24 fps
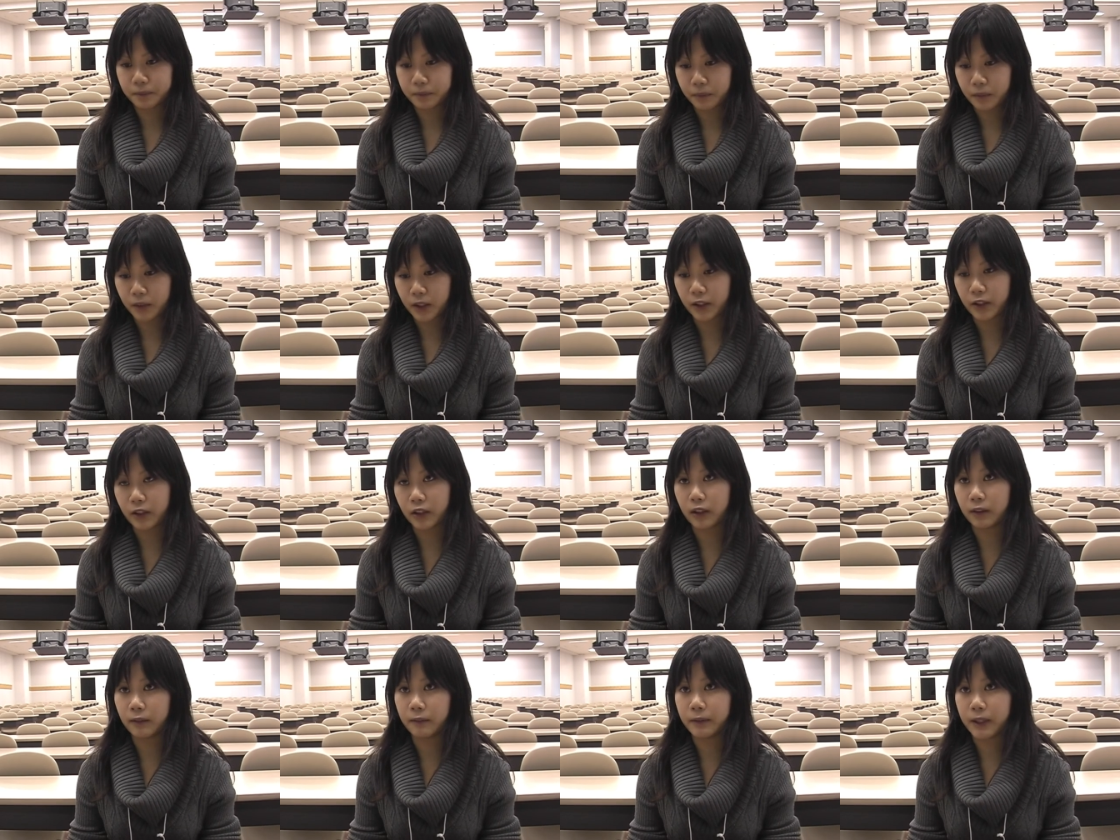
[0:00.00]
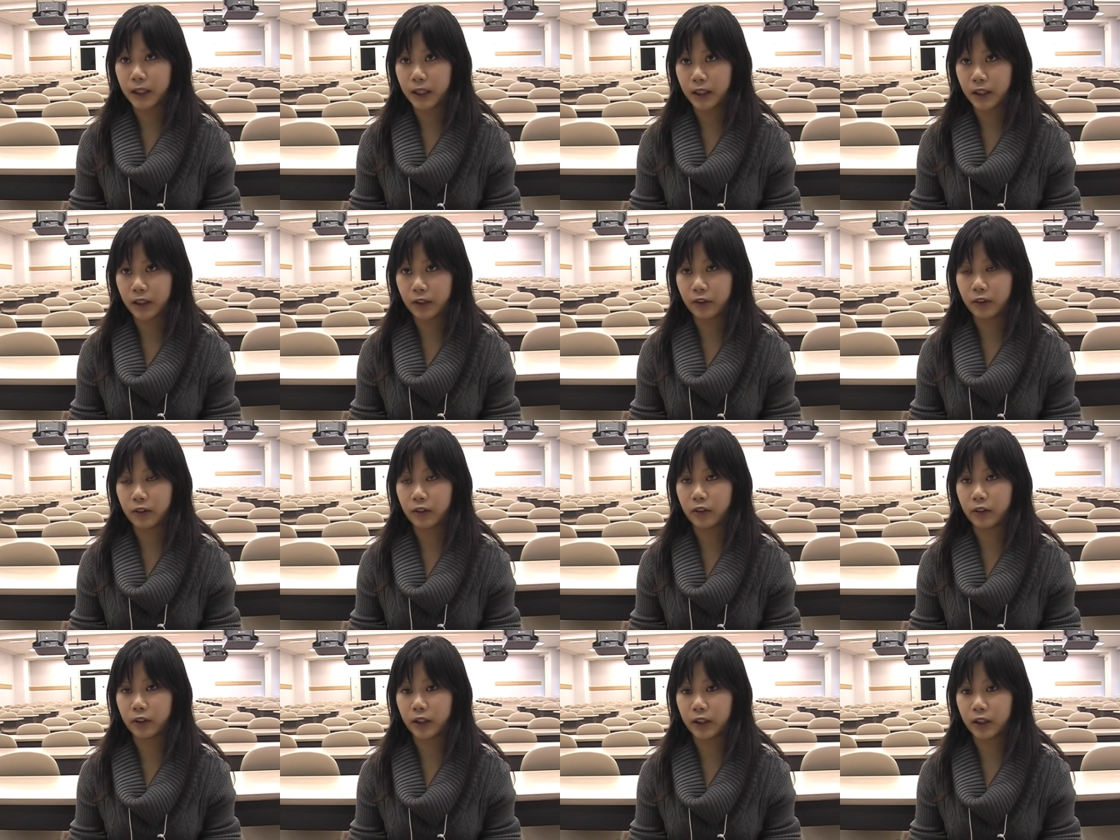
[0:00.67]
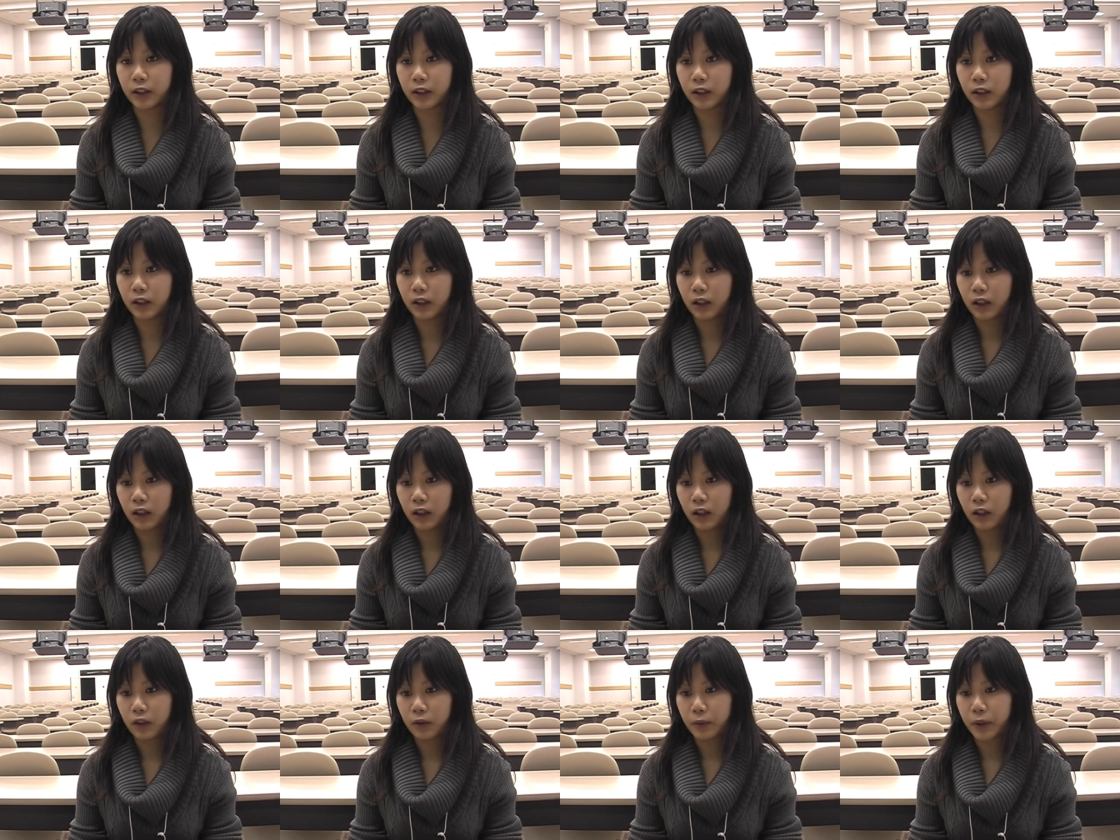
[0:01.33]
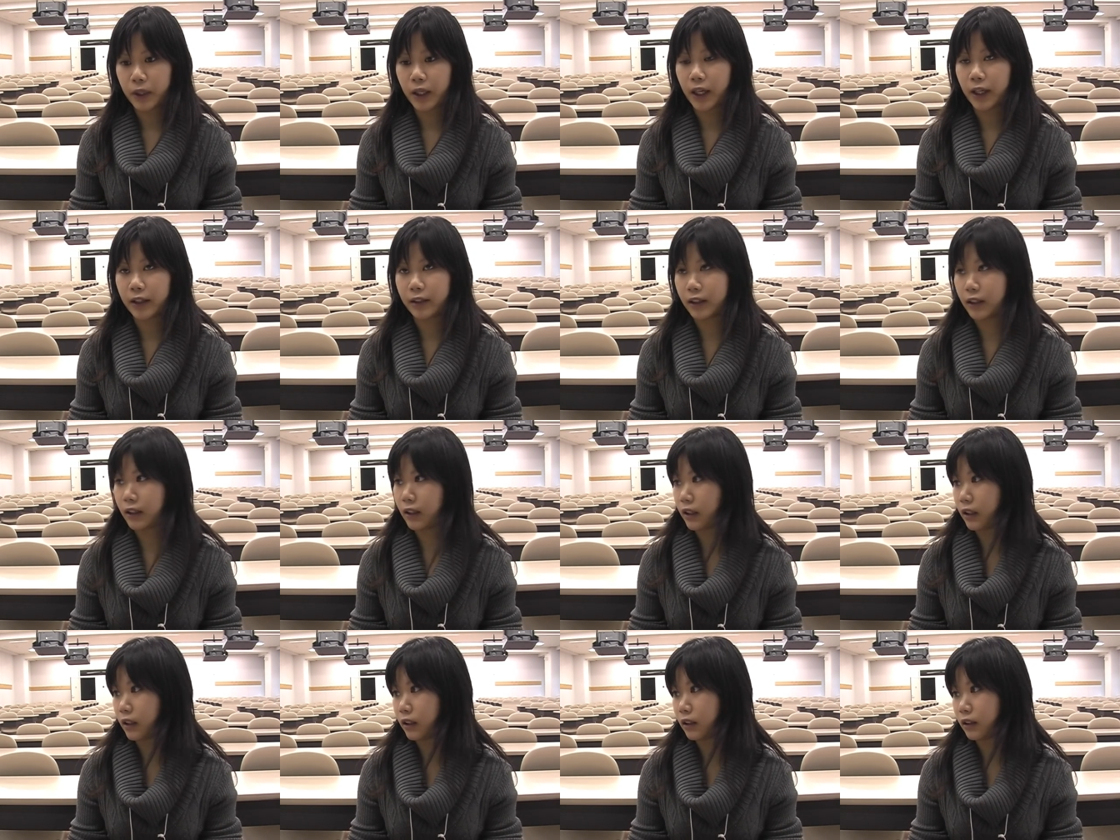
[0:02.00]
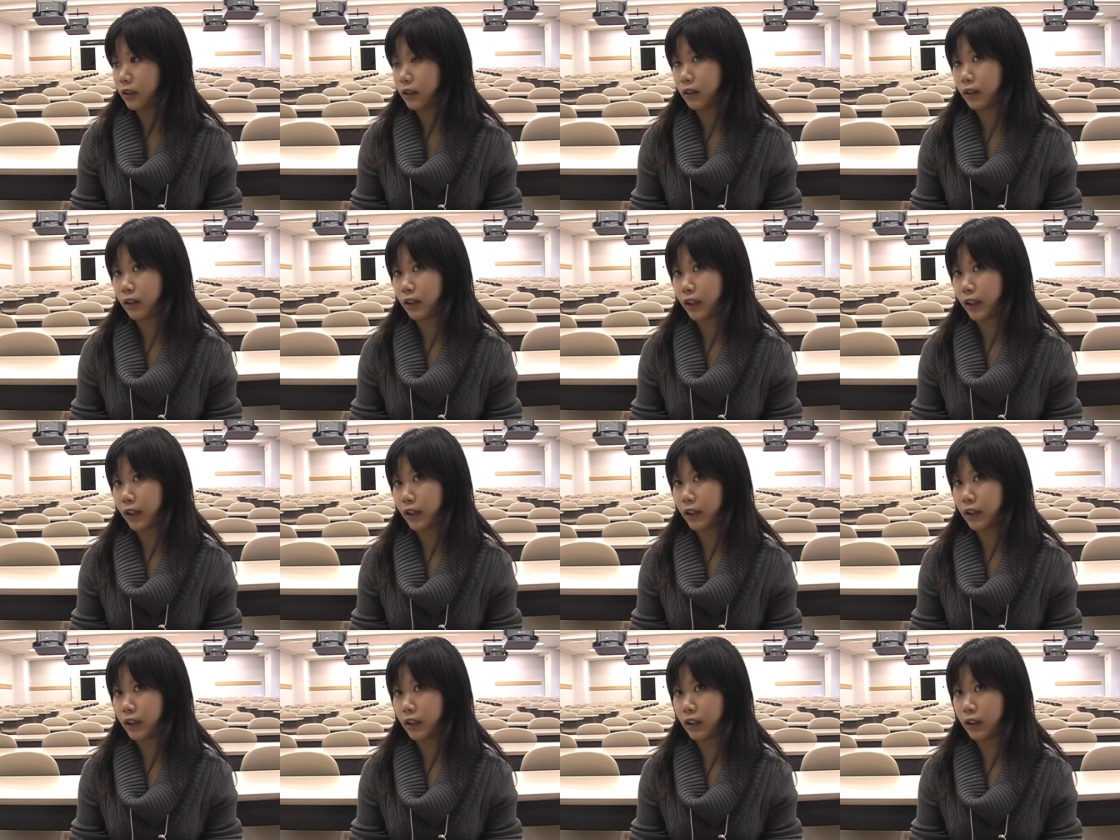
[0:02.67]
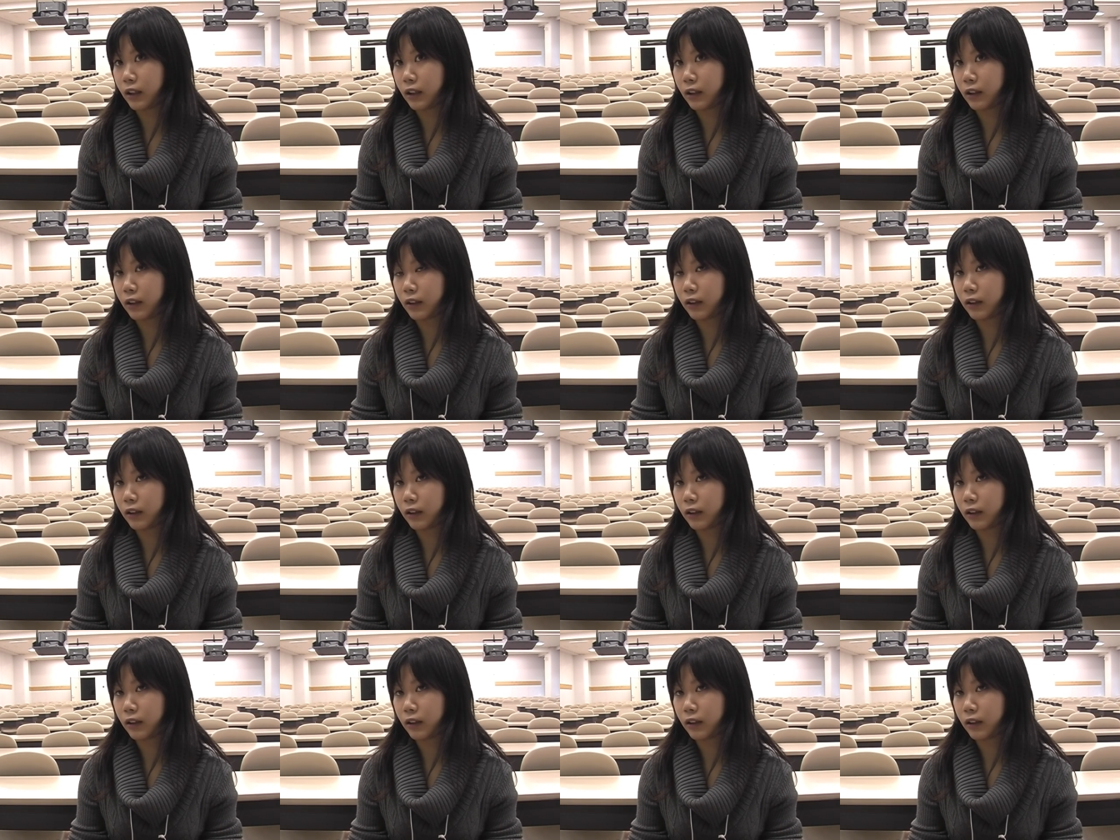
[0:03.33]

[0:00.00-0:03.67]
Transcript: take care of video, or we had a, like a,